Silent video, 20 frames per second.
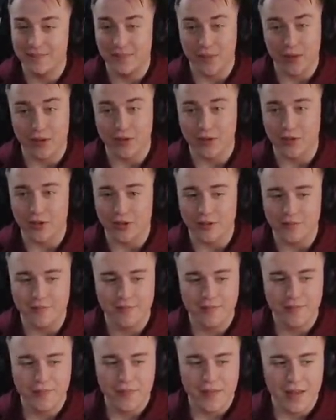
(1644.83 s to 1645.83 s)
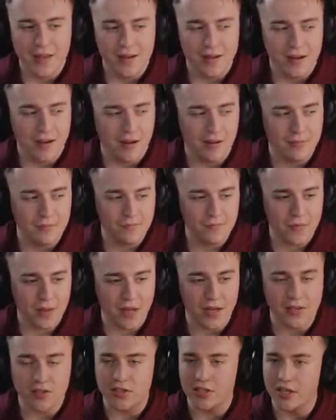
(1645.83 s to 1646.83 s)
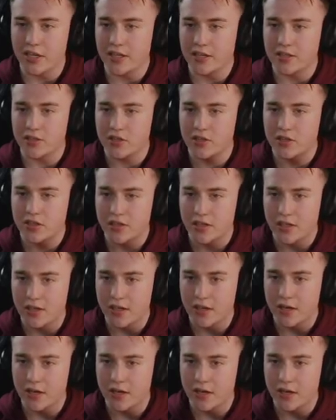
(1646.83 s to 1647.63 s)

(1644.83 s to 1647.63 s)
they should. It's it's I...